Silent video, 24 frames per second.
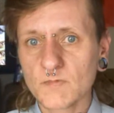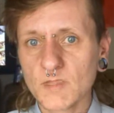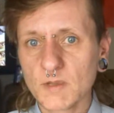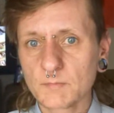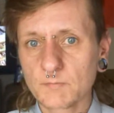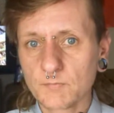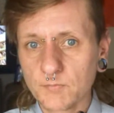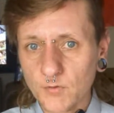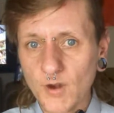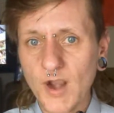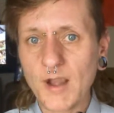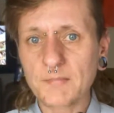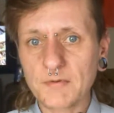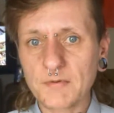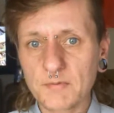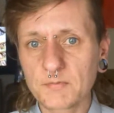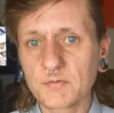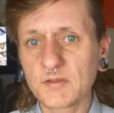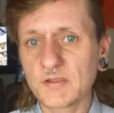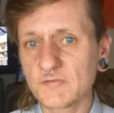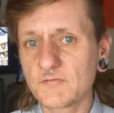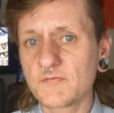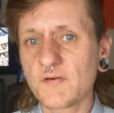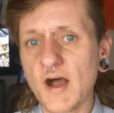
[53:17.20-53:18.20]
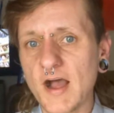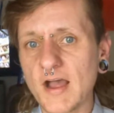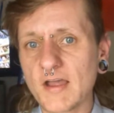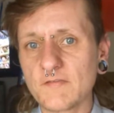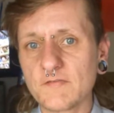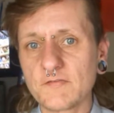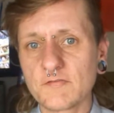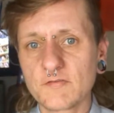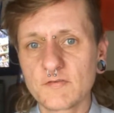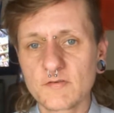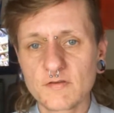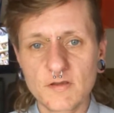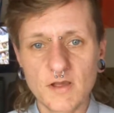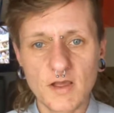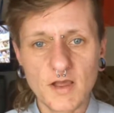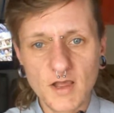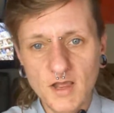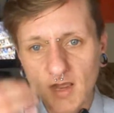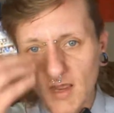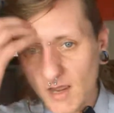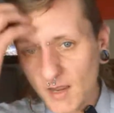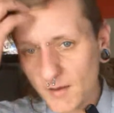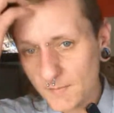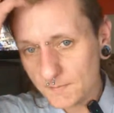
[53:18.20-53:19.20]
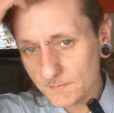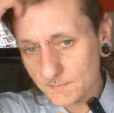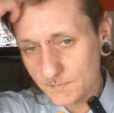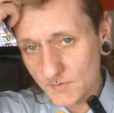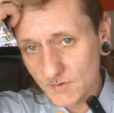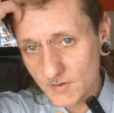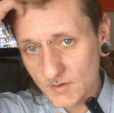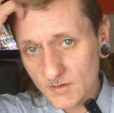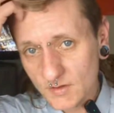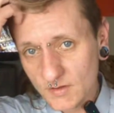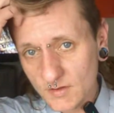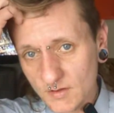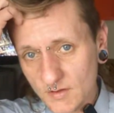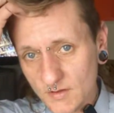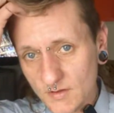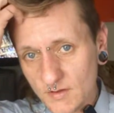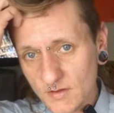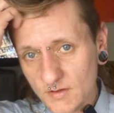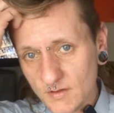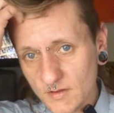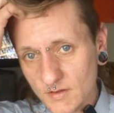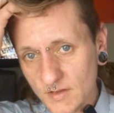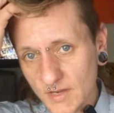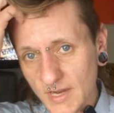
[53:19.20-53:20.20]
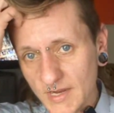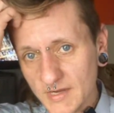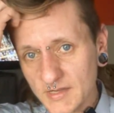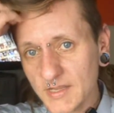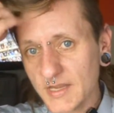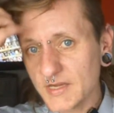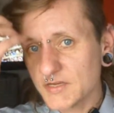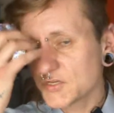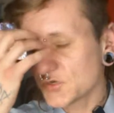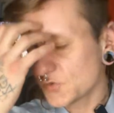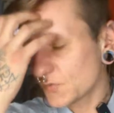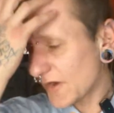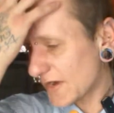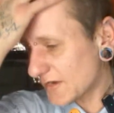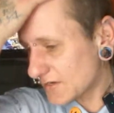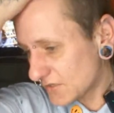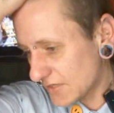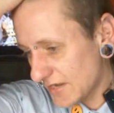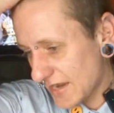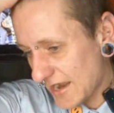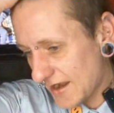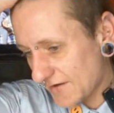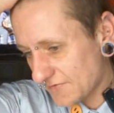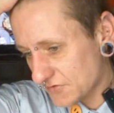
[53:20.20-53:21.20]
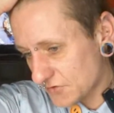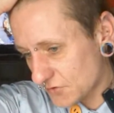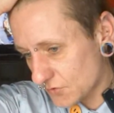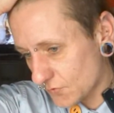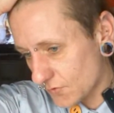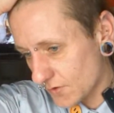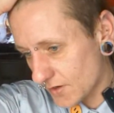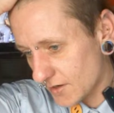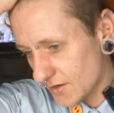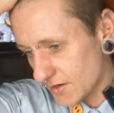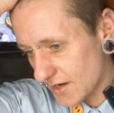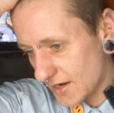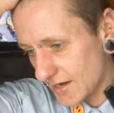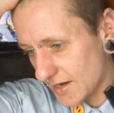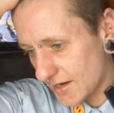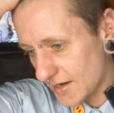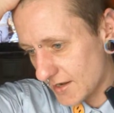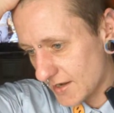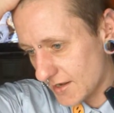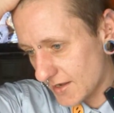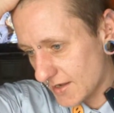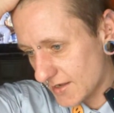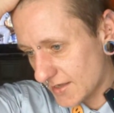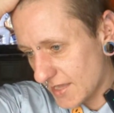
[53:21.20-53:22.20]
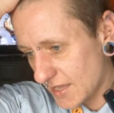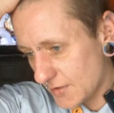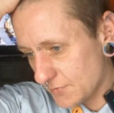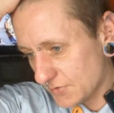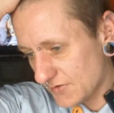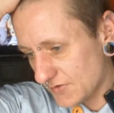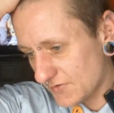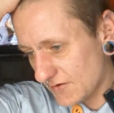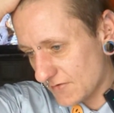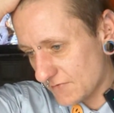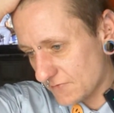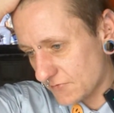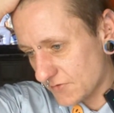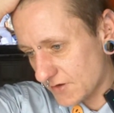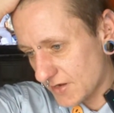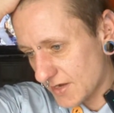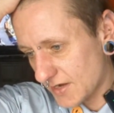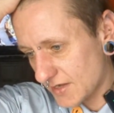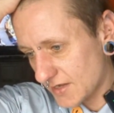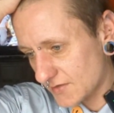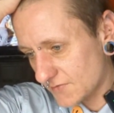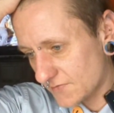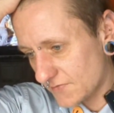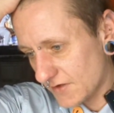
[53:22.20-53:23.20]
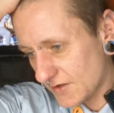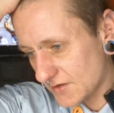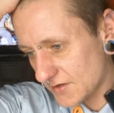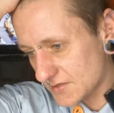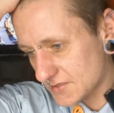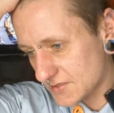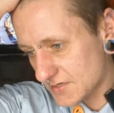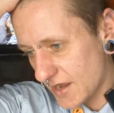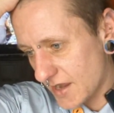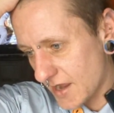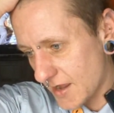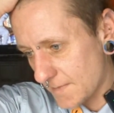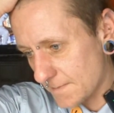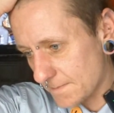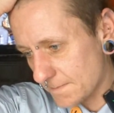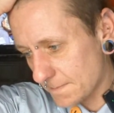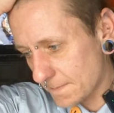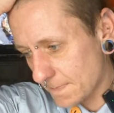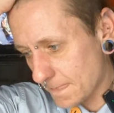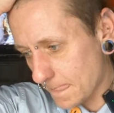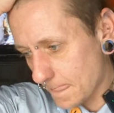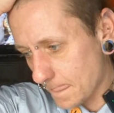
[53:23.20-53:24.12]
probably 5. And directly afterward, I can't believe I'm forgetting the fella's name.